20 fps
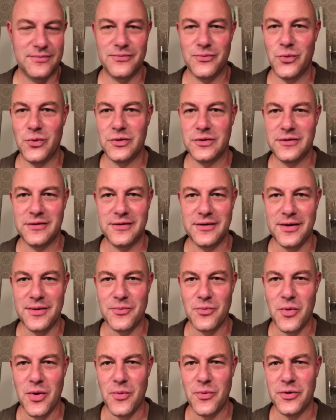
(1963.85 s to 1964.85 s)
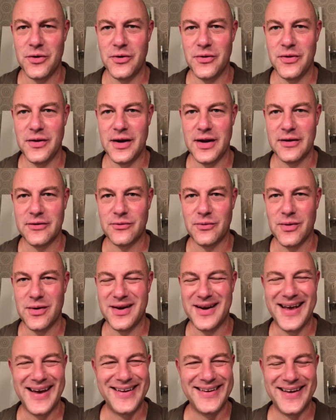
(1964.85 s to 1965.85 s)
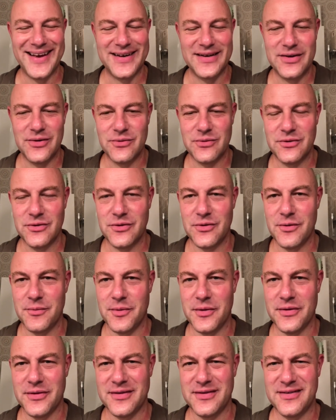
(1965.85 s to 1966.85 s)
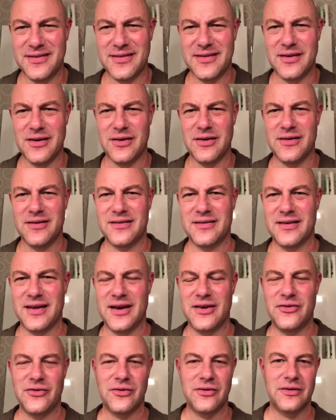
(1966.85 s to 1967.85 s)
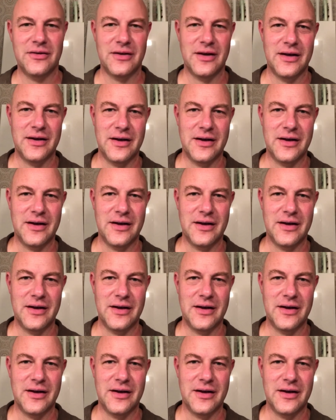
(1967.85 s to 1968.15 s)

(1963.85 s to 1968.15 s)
We'll see when we do the next one. I don't do them on the schedule.